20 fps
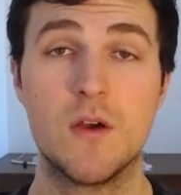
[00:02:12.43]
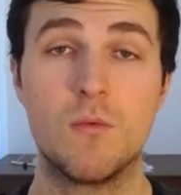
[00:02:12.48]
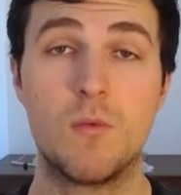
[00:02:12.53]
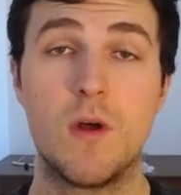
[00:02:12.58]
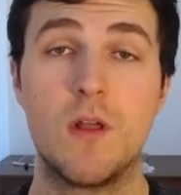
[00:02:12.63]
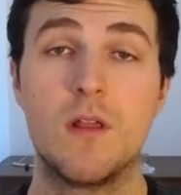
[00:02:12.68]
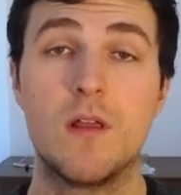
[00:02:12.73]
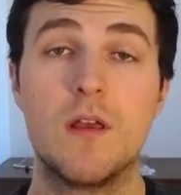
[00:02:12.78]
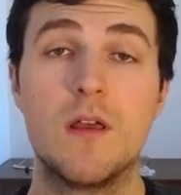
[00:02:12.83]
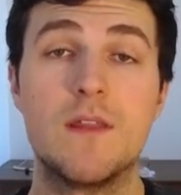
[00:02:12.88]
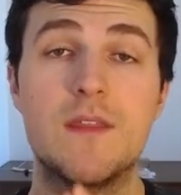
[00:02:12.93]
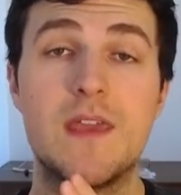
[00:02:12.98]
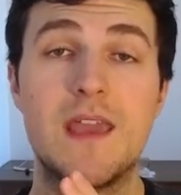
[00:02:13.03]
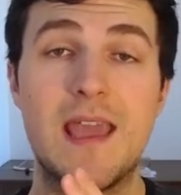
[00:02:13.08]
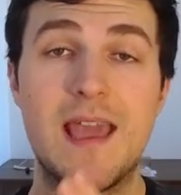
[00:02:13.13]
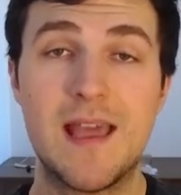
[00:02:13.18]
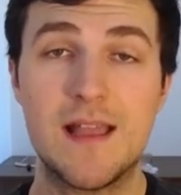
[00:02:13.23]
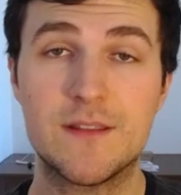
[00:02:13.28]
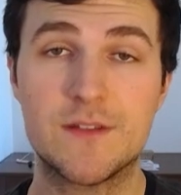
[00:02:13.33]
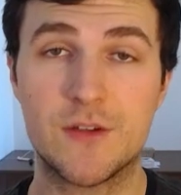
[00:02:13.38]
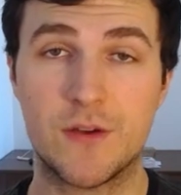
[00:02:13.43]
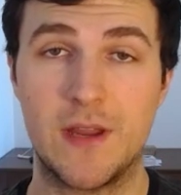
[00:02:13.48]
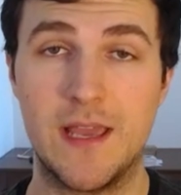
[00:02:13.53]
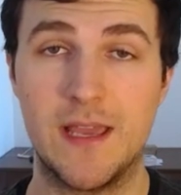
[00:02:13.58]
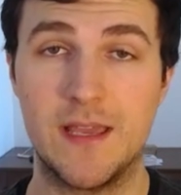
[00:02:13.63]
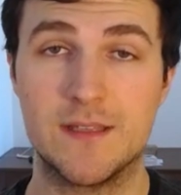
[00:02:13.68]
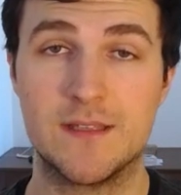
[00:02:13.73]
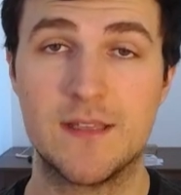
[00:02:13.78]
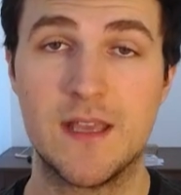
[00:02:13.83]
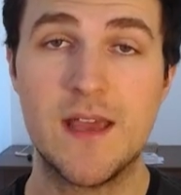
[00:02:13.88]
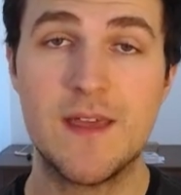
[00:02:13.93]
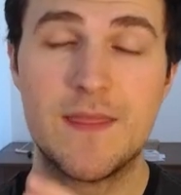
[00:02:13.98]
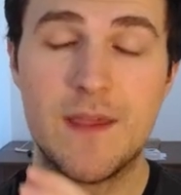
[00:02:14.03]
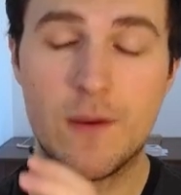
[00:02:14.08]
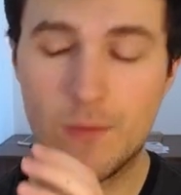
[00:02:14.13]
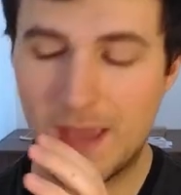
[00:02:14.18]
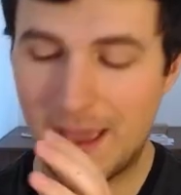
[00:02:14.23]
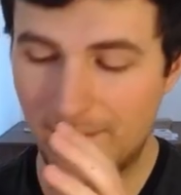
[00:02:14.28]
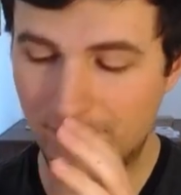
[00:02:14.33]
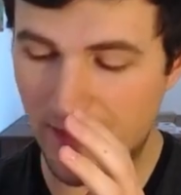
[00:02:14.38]
Well, the answer is
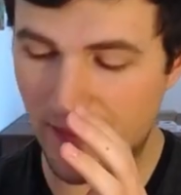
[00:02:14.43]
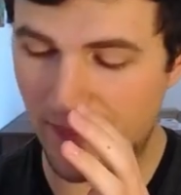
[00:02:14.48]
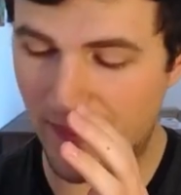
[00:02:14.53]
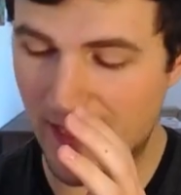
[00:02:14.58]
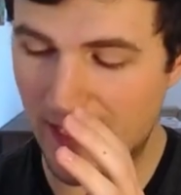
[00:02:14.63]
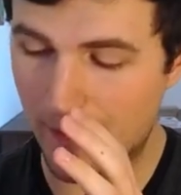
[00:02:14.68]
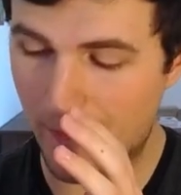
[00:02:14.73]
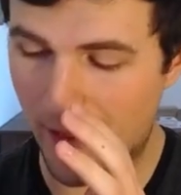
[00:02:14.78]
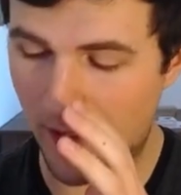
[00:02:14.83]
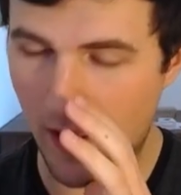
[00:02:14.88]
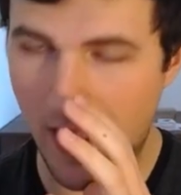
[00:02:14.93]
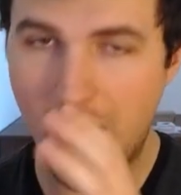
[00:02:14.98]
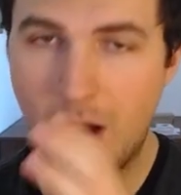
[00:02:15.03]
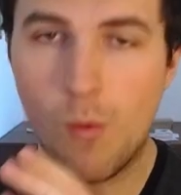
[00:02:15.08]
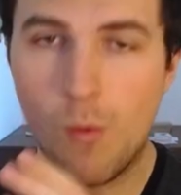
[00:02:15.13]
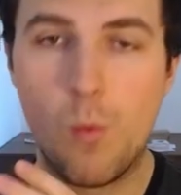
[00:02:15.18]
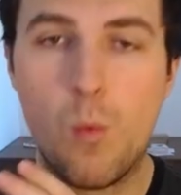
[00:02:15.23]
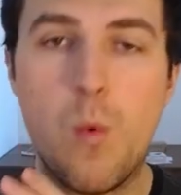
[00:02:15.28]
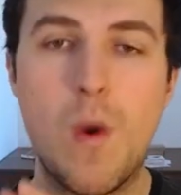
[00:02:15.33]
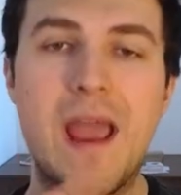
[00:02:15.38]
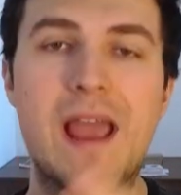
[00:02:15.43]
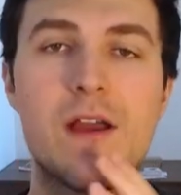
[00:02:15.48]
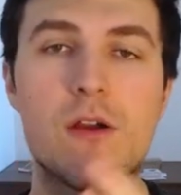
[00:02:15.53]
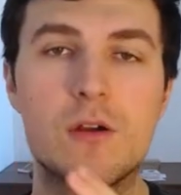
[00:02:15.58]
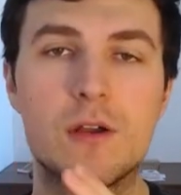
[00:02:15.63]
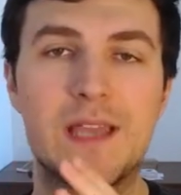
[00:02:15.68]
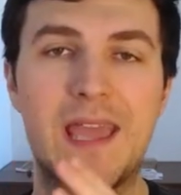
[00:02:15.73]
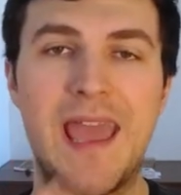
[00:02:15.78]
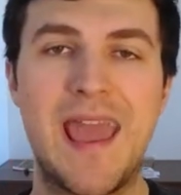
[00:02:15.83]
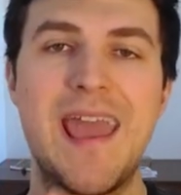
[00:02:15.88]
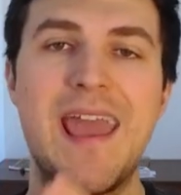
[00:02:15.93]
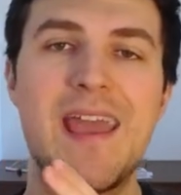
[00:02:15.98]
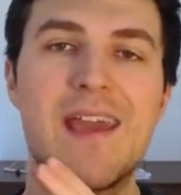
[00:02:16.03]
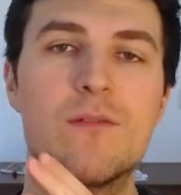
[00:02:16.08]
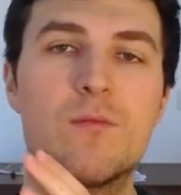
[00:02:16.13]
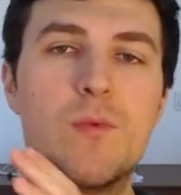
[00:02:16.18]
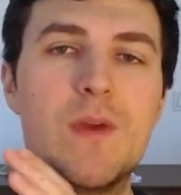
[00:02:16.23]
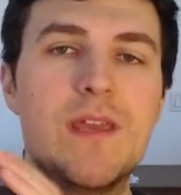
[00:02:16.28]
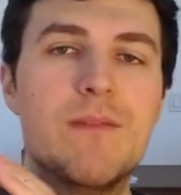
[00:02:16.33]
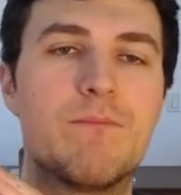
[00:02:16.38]
that we have to think about where
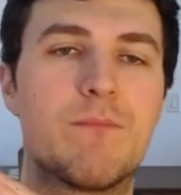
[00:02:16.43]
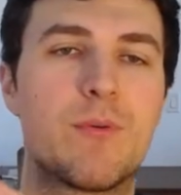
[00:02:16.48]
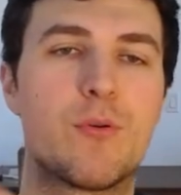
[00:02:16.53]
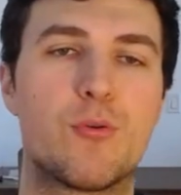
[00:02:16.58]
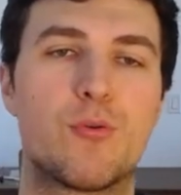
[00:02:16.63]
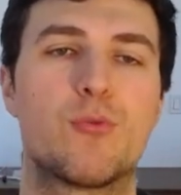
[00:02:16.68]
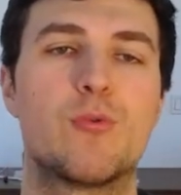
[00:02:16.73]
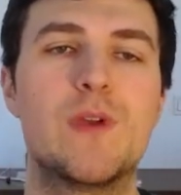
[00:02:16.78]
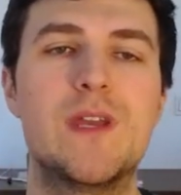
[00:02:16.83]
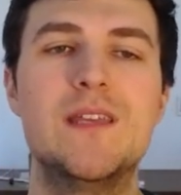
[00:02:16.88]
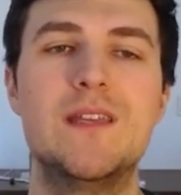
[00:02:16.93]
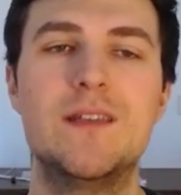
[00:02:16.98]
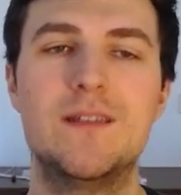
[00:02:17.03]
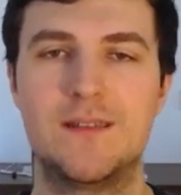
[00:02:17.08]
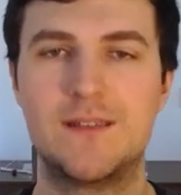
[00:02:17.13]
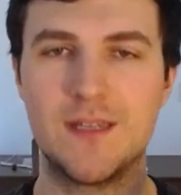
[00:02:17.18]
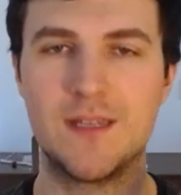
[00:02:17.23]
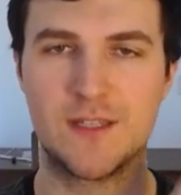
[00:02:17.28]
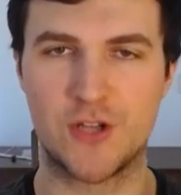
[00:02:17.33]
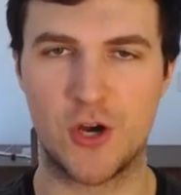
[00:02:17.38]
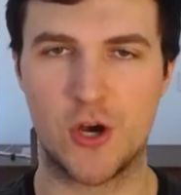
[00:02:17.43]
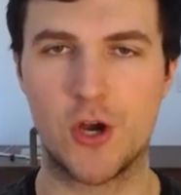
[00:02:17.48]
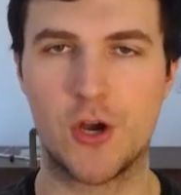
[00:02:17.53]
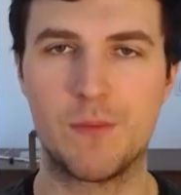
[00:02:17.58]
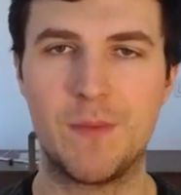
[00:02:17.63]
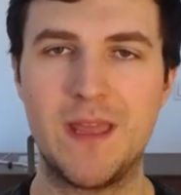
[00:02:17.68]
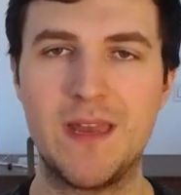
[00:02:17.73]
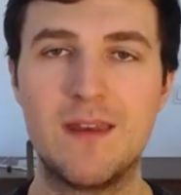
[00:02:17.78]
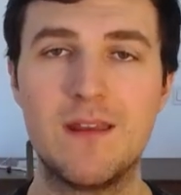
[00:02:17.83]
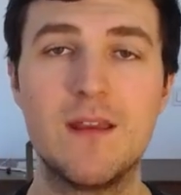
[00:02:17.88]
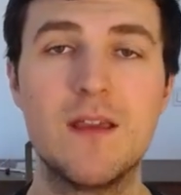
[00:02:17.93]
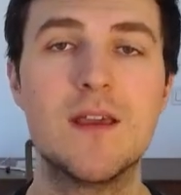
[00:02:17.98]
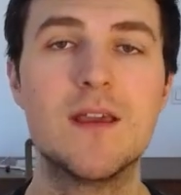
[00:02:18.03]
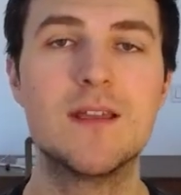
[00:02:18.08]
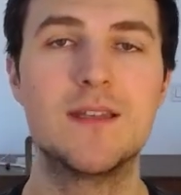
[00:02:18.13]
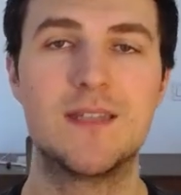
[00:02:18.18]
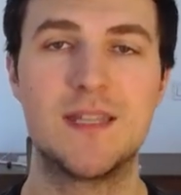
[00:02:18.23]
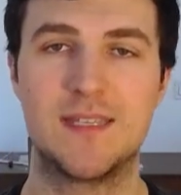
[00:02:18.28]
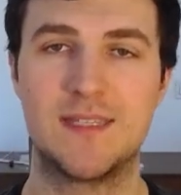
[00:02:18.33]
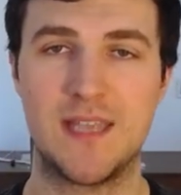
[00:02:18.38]
can we predetermine
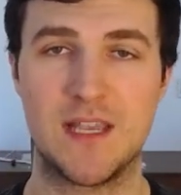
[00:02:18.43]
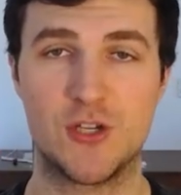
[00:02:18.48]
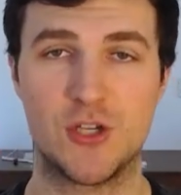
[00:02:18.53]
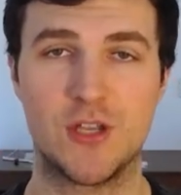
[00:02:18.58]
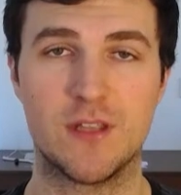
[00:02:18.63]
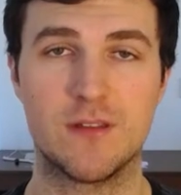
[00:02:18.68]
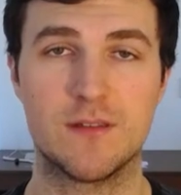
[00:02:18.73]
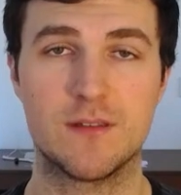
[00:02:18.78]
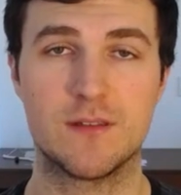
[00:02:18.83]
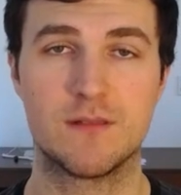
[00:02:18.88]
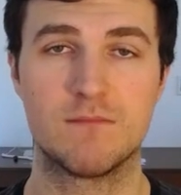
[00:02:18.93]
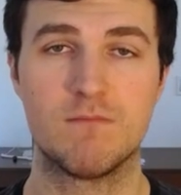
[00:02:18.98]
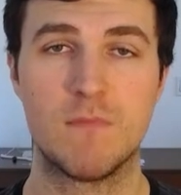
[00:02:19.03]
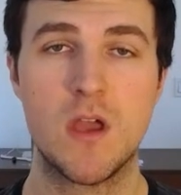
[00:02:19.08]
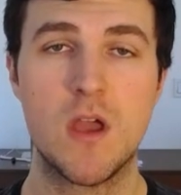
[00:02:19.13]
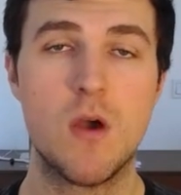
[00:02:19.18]
decisions.